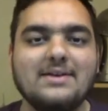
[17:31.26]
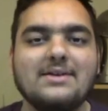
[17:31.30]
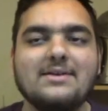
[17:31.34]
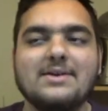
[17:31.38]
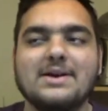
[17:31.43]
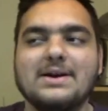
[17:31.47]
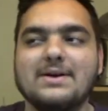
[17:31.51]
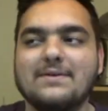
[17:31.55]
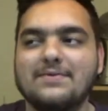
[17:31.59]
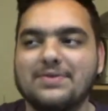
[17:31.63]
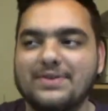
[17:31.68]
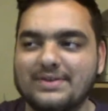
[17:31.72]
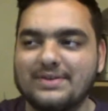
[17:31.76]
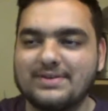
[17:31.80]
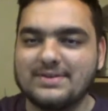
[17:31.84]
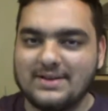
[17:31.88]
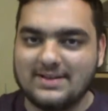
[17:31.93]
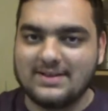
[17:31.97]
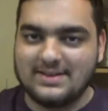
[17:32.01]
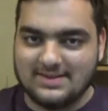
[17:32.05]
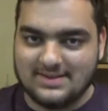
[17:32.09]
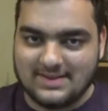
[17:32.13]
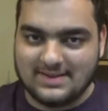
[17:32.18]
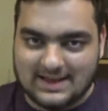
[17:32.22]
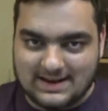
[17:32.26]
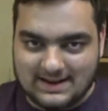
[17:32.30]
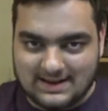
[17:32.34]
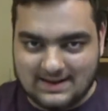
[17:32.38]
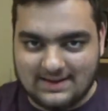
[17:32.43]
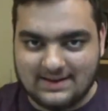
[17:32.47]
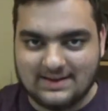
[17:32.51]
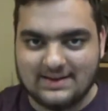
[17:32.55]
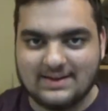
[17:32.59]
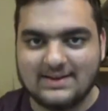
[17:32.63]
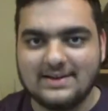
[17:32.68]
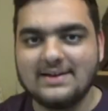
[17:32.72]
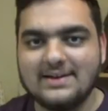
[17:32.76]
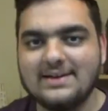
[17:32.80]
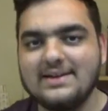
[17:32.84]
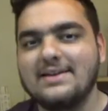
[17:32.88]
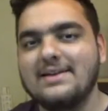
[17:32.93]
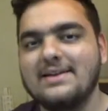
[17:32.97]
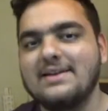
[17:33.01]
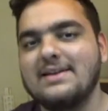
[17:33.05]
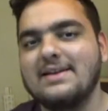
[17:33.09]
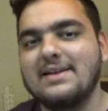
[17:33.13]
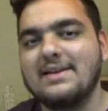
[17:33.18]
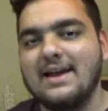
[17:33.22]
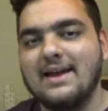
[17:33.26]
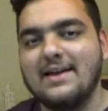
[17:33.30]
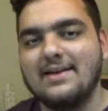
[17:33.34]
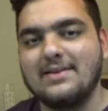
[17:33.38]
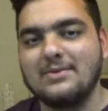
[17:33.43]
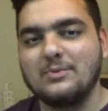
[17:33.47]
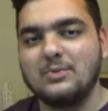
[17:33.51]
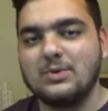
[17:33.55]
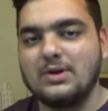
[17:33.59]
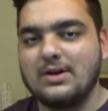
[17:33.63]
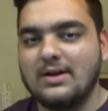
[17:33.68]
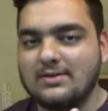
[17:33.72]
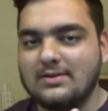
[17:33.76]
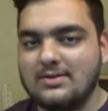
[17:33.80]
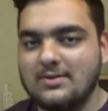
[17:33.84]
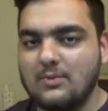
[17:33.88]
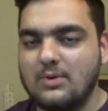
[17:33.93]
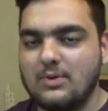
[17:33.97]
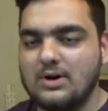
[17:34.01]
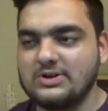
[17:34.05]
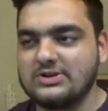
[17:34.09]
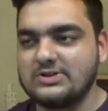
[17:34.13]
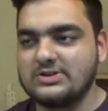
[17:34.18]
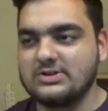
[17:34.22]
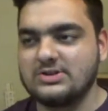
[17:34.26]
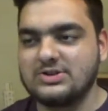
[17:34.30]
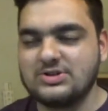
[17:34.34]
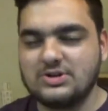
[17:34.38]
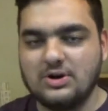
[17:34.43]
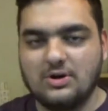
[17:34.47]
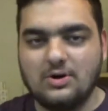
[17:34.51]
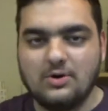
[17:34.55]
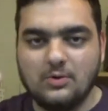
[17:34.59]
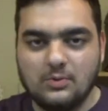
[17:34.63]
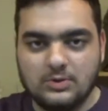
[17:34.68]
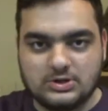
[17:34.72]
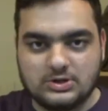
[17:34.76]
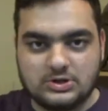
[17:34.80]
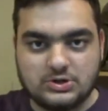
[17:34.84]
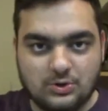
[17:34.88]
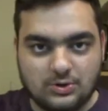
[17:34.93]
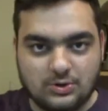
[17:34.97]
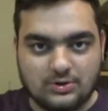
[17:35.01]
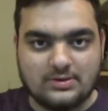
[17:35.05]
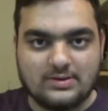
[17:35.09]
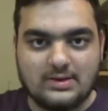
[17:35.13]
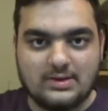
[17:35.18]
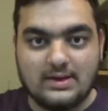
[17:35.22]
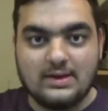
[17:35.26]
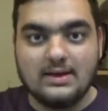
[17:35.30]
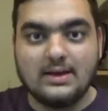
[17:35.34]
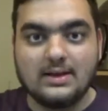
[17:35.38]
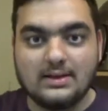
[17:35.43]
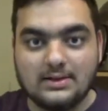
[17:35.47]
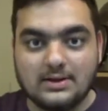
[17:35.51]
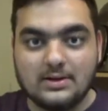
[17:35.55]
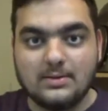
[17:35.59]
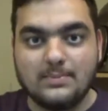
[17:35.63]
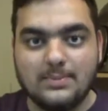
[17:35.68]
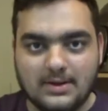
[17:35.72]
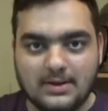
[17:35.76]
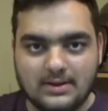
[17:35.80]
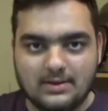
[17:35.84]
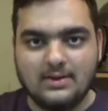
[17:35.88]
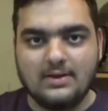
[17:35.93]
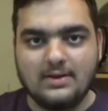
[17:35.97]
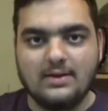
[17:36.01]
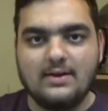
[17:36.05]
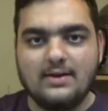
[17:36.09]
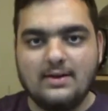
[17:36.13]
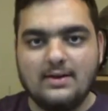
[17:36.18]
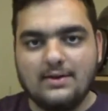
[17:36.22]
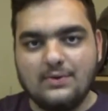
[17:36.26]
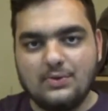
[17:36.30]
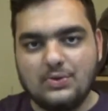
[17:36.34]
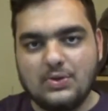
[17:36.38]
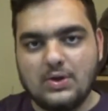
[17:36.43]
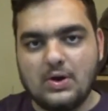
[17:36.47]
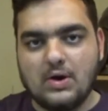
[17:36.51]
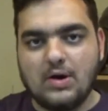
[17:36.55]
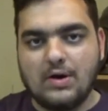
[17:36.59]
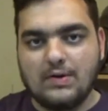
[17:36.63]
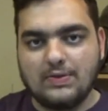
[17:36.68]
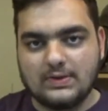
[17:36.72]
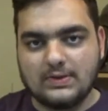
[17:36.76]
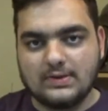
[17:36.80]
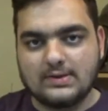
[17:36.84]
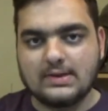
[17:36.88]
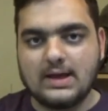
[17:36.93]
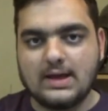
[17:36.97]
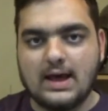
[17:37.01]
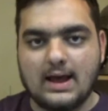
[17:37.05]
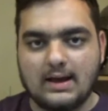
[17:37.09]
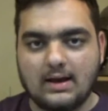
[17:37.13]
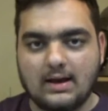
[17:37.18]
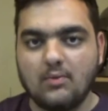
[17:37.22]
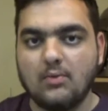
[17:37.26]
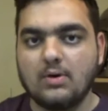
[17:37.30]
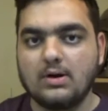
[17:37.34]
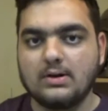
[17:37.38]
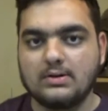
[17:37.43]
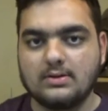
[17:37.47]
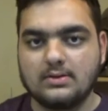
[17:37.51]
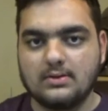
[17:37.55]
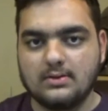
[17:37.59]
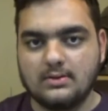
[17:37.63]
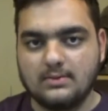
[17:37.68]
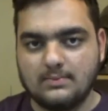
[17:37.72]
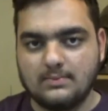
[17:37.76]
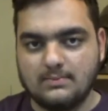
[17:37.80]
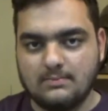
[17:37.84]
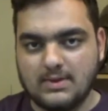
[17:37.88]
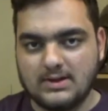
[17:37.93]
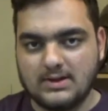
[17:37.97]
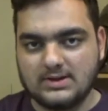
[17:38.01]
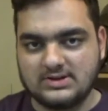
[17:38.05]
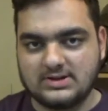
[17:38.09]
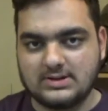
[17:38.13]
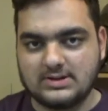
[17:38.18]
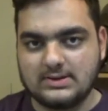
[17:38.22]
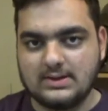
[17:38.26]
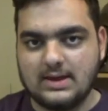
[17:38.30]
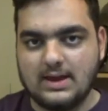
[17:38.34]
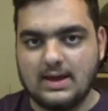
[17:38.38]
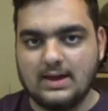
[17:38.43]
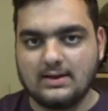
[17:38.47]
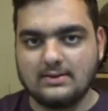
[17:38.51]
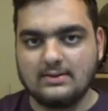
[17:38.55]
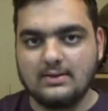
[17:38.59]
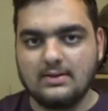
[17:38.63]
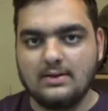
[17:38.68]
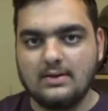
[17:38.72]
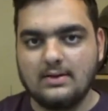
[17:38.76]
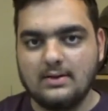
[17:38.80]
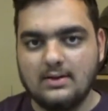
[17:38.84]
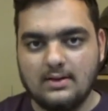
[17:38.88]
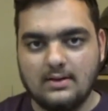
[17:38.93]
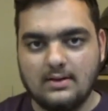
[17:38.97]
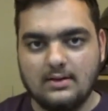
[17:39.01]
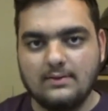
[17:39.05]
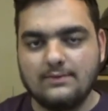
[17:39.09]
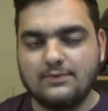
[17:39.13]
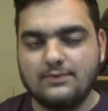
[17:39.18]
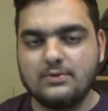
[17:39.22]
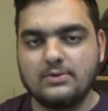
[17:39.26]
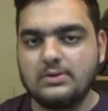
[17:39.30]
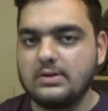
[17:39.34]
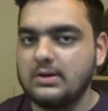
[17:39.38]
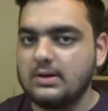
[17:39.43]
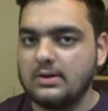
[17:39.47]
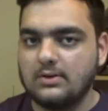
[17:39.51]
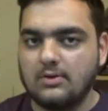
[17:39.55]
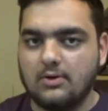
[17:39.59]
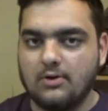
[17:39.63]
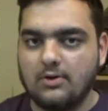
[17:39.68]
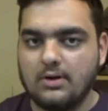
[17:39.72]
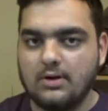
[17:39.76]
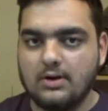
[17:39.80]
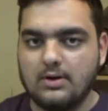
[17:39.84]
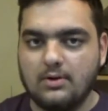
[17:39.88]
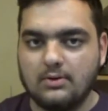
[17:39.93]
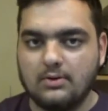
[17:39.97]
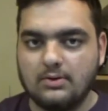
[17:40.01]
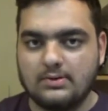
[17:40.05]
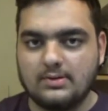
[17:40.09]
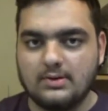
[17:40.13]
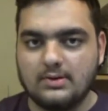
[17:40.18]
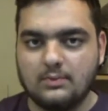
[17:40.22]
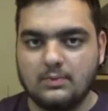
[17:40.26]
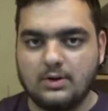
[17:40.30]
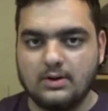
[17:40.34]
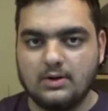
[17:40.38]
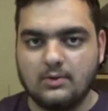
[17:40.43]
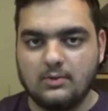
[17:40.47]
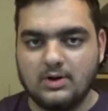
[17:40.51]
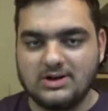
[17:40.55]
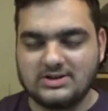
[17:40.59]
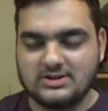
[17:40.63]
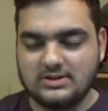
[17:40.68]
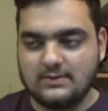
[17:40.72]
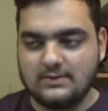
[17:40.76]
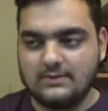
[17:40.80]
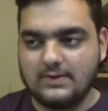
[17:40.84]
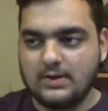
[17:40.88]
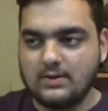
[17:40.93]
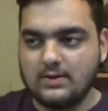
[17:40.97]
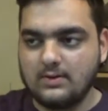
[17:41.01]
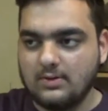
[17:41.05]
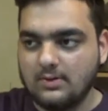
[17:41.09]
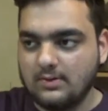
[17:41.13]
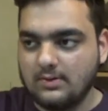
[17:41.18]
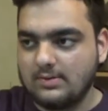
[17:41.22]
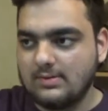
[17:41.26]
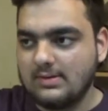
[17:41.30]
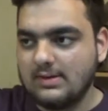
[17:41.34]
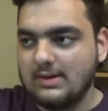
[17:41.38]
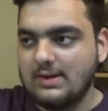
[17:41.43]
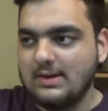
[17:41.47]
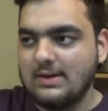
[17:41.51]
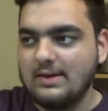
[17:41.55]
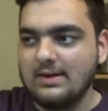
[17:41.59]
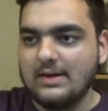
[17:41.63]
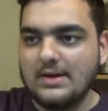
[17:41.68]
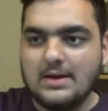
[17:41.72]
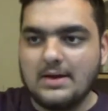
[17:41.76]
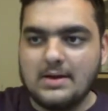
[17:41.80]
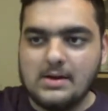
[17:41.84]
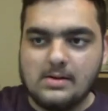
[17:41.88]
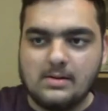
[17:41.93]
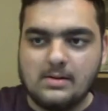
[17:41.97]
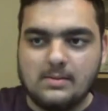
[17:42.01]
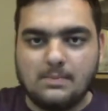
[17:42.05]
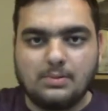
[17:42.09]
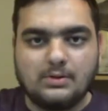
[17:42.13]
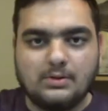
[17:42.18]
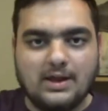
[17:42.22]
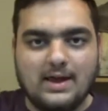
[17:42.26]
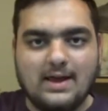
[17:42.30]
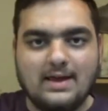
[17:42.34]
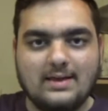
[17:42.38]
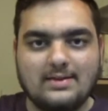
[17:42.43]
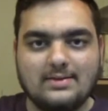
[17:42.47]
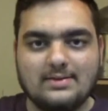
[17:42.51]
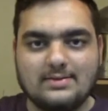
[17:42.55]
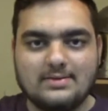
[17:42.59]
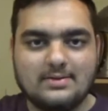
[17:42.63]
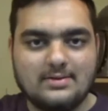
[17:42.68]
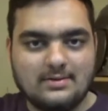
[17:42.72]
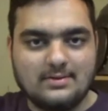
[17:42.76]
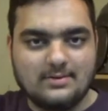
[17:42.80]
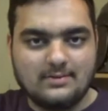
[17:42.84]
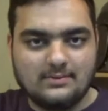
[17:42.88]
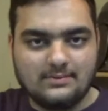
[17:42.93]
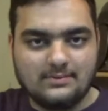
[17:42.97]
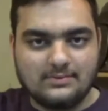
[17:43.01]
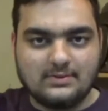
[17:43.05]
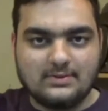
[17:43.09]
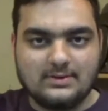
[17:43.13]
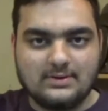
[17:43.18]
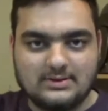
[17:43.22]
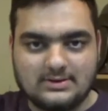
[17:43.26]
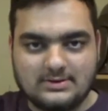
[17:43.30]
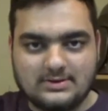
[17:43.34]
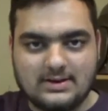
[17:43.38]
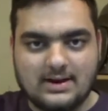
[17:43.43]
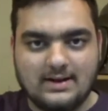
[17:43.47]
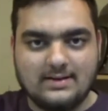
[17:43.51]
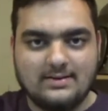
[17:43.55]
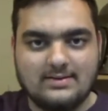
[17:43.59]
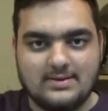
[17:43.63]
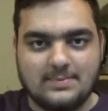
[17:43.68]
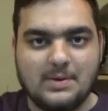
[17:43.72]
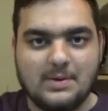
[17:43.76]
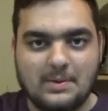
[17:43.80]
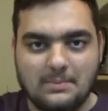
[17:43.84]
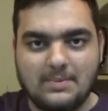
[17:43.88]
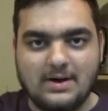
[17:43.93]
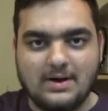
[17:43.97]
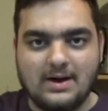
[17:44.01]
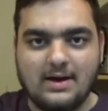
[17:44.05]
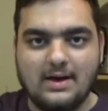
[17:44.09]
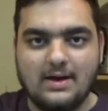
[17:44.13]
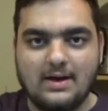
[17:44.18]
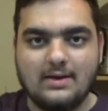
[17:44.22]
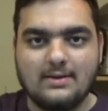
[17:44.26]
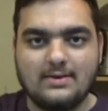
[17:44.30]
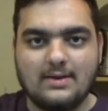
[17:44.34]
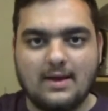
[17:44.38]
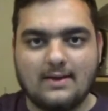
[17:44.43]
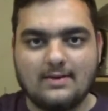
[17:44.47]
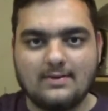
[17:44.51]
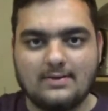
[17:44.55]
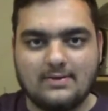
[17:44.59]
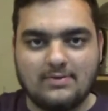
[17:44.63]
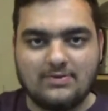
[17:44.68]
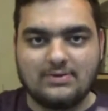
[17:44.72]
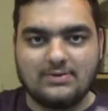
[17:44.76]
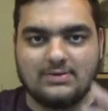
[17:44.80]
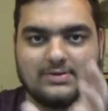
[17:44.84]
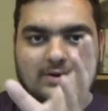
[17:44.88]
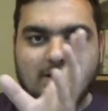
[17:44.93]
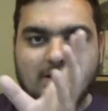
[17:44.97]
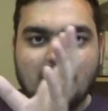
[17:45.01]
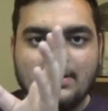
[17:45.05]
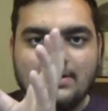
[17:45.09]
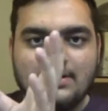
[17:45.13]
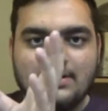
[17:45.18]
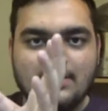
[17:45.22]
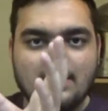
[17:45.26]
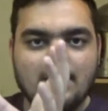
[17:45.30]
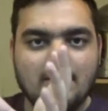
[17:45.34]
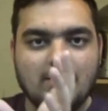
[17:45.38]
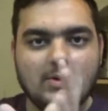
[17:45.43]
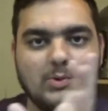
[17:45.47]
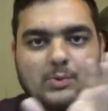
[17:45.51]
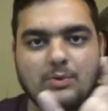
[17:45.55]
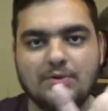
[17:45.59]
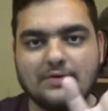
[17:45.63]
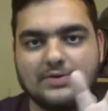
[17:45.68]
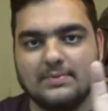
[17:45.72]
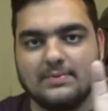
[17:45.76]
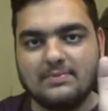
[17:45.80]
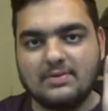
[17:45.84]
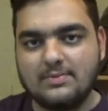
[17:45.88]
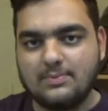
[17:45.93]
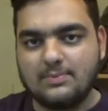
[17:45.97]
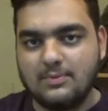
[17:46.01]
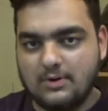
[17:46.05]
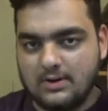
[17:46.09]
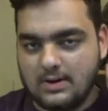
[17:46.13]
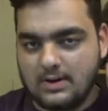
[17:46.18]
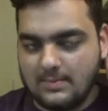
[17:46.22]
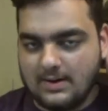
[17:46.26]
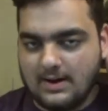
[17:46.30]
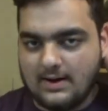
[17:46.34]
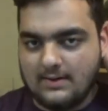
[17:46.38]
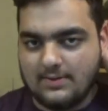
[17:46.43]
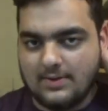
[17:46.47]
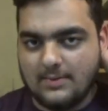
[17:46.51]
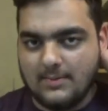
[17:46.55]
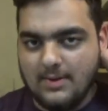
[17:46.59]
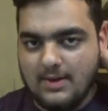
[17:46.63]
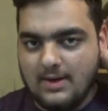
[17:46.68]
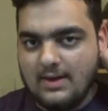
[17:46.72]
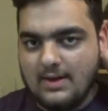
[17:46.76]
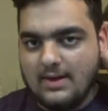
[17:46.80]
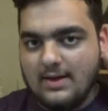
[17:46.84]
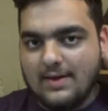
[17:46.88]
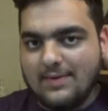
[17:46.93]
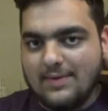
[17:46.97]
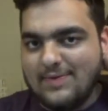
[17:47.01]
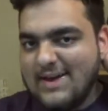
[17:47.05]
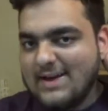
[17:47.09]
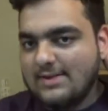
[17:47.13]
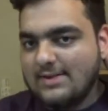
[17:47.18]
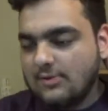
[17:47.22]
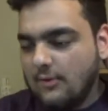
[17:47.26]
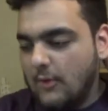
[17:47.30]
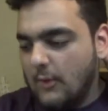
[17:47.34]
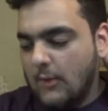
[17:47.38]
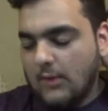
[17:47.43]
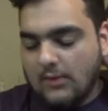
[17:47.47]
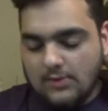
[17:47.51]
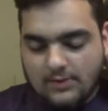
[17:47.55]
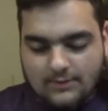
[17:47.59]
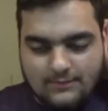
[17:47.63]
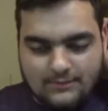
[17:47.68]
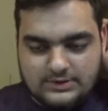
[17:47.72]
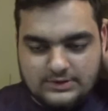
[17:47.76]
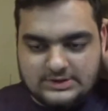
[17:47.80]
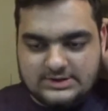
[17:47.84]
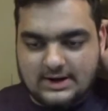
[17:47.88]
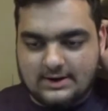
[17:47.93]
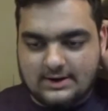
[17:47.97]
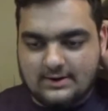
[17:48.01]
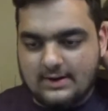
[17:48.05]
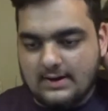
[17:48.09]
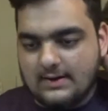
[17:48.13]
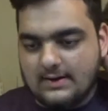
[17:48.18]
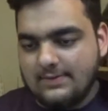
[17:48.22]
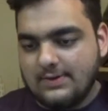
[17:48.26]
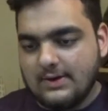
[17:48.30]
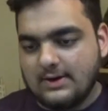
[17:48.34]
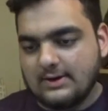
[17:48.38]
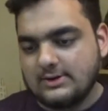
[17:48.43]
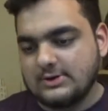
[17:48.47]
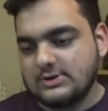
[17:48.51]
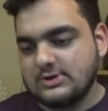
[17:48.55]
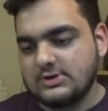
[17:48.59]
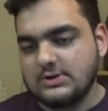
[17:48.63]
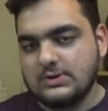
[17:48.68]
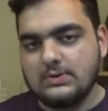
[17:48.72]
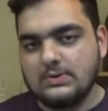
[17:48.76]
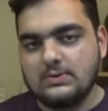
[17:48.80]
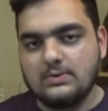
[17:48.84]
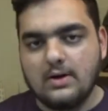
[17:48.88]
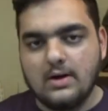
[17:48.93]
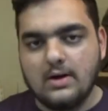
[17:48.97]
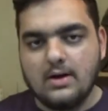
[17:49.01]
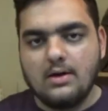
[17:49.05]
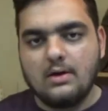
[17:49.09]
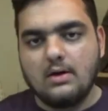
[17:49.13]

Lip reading: of the sun setting, and we got to watch the show, which you'll see a little bit there in the side. I wanted to mention that if you didn't already notice it while you're watching the video, you'll see planes just kind of zipping by next to the sun with some smoke coming out of them. That's all the footage I could get of the air show.